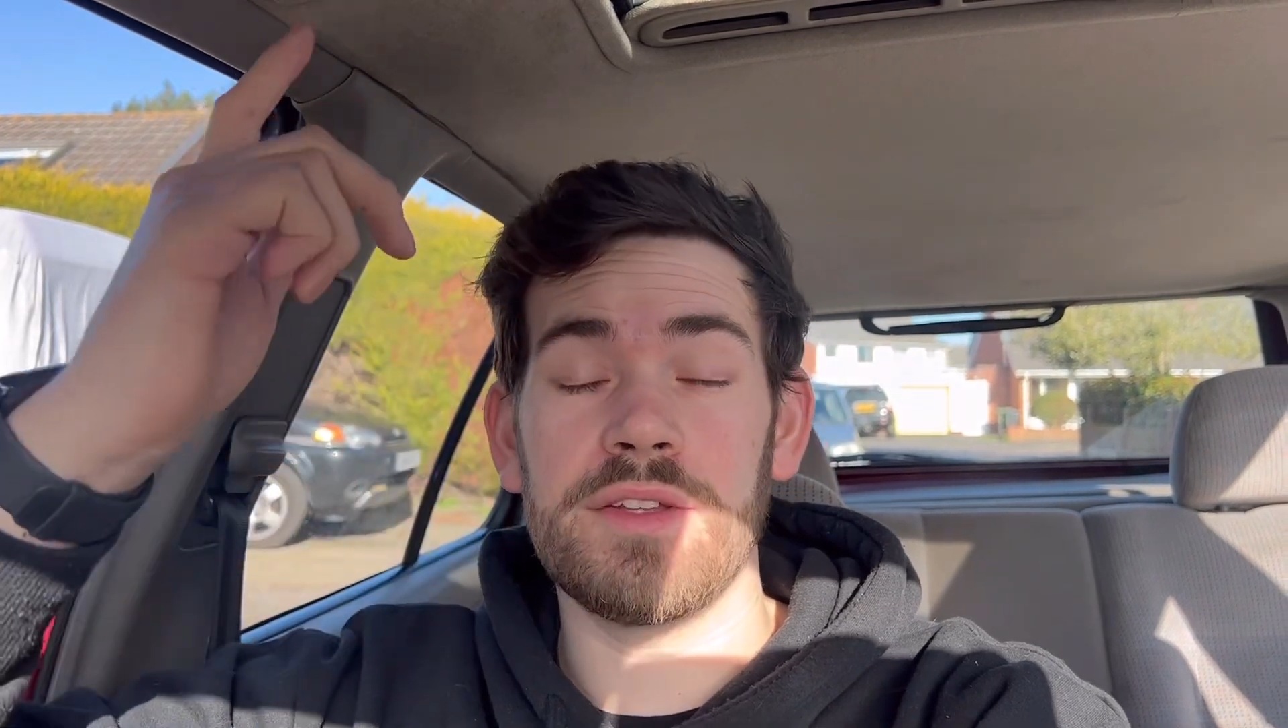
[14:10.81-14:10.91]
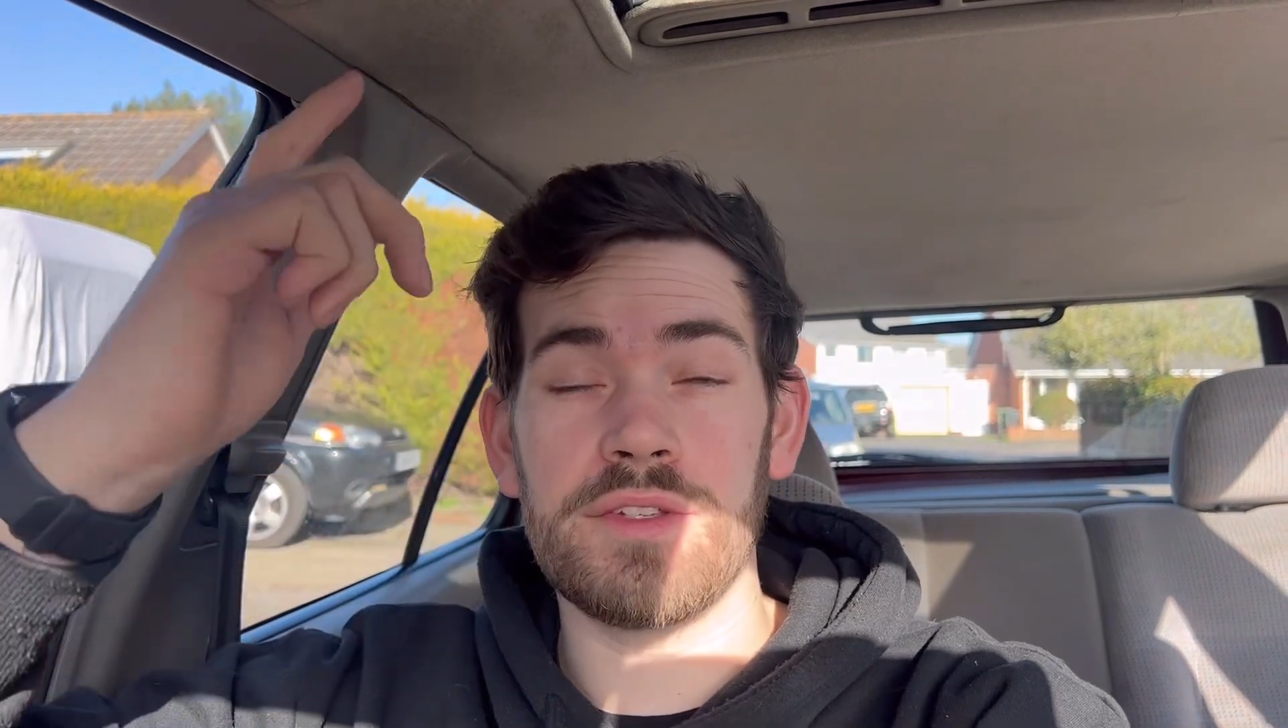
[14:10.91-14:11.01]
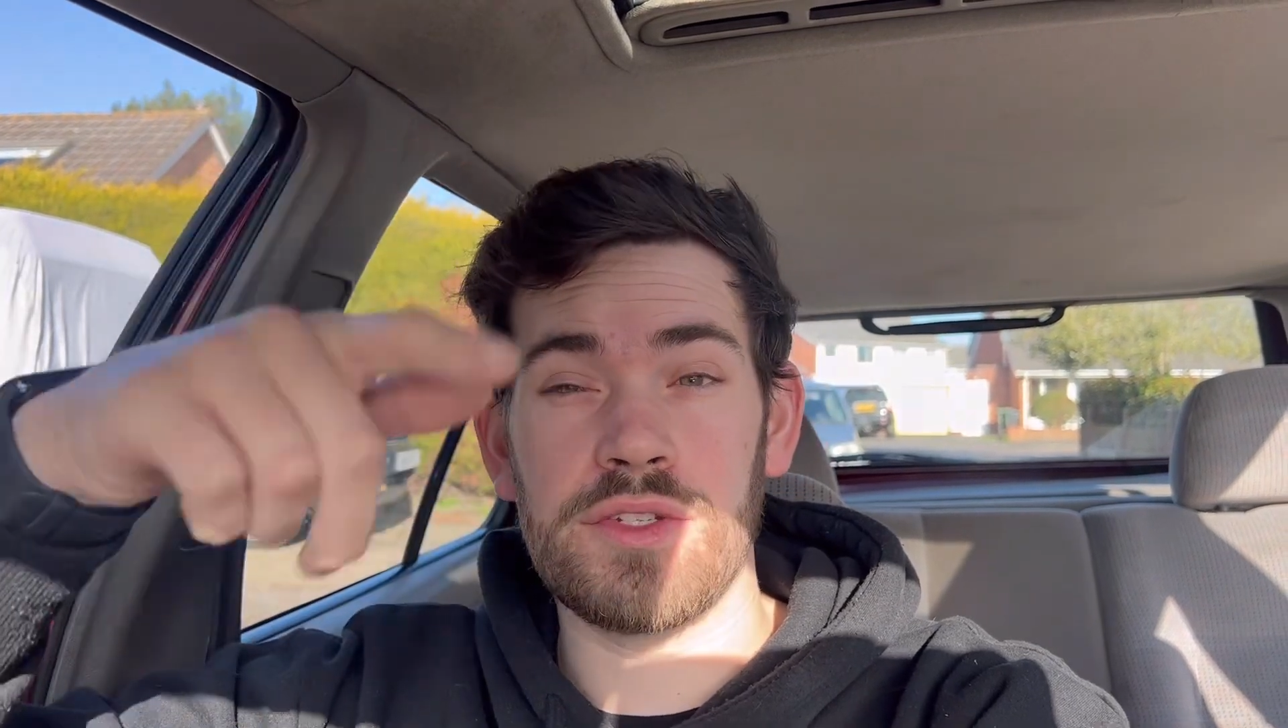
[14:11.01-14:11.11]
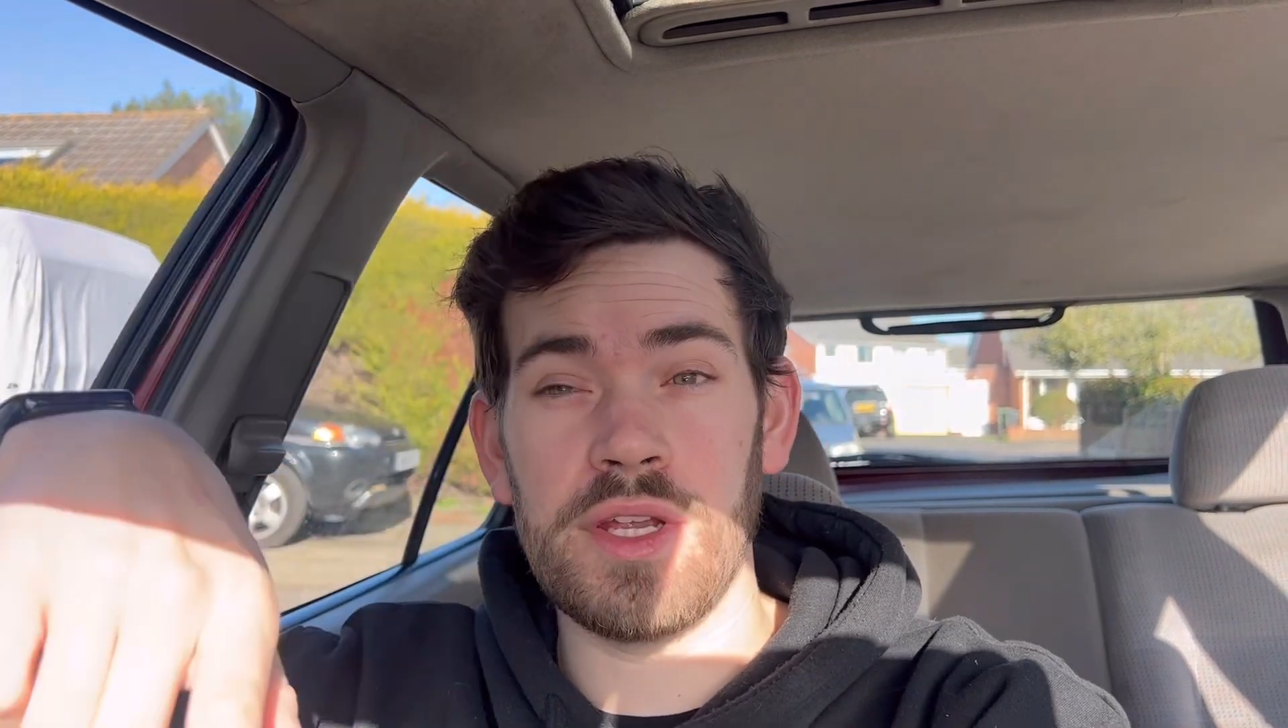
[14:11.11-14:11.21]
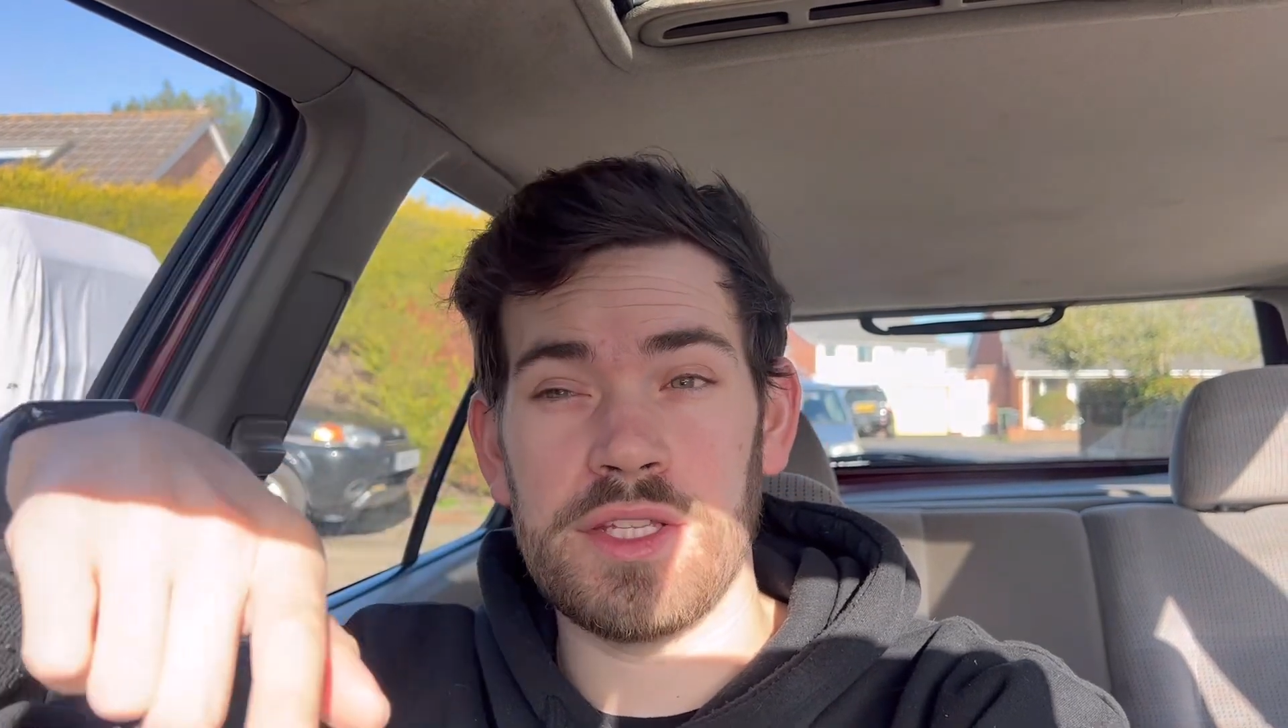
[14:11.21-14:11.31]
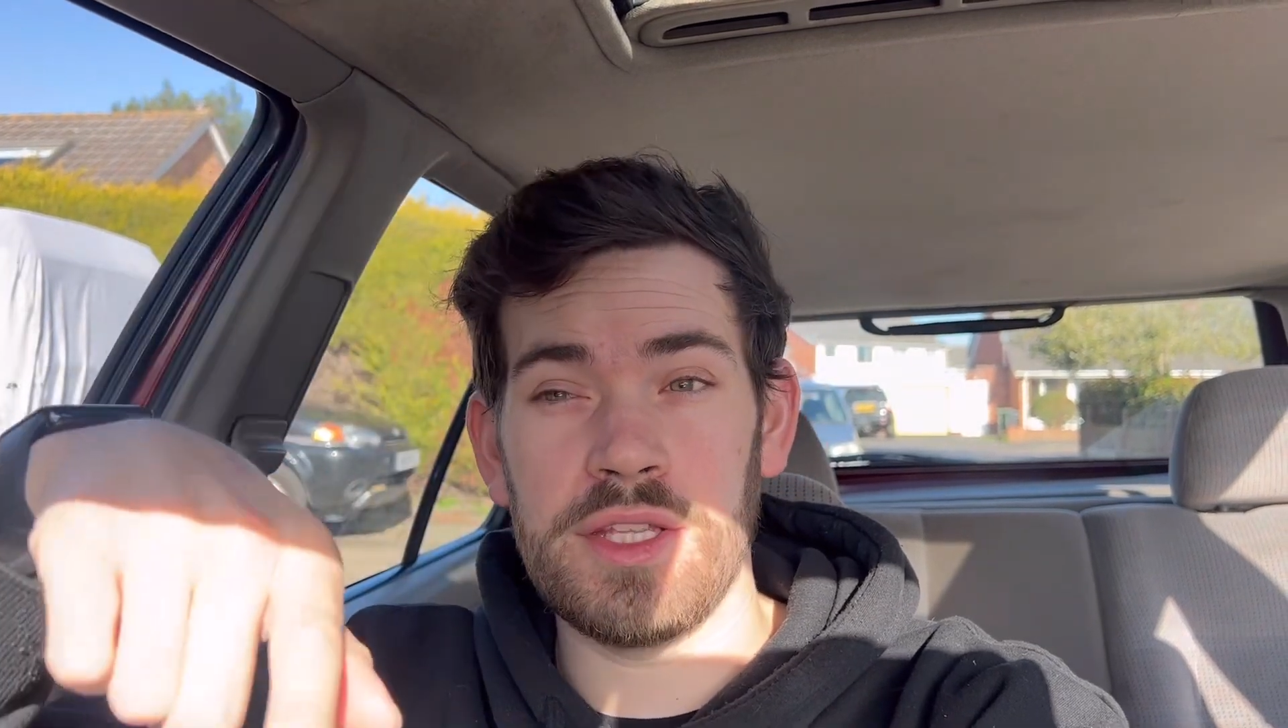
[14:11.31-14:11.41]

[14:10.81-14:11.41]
straight to the